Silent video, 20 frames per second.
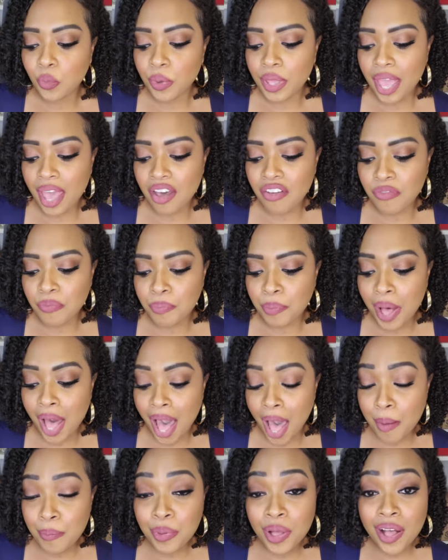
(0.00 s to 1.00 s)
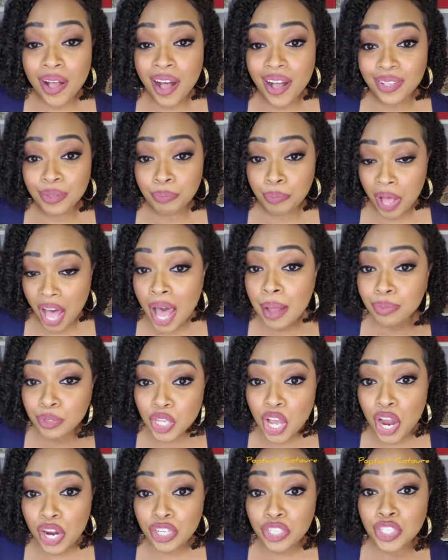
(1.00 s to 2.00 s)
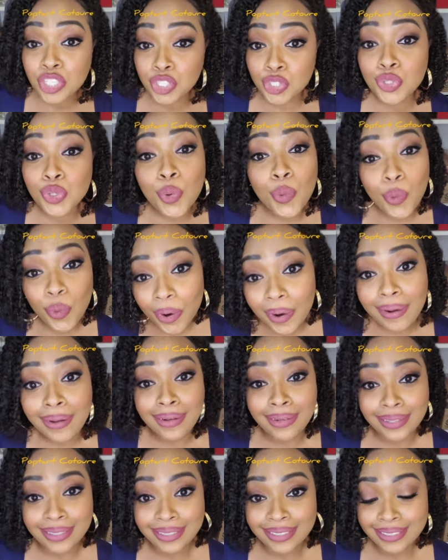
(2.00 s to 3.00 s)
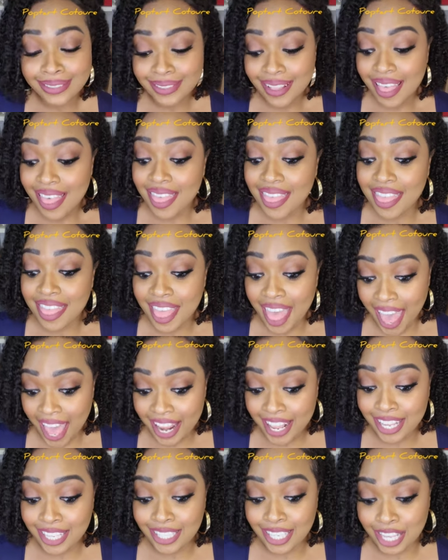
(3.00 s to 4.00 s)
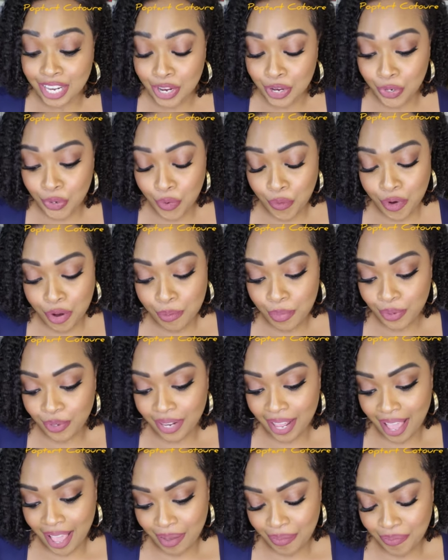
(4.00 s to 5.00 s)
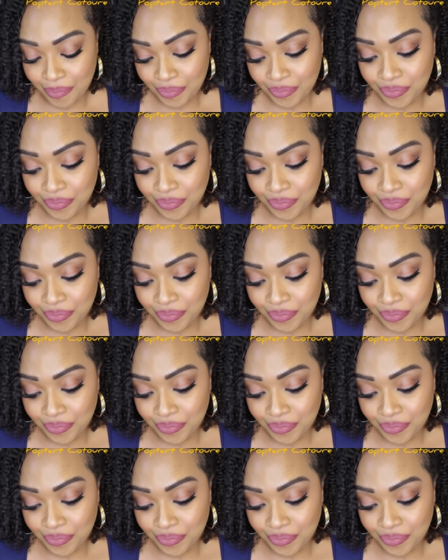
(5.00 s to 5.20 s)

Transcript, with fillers: we have Pop, Pop Tart Couture. That is an adorable name.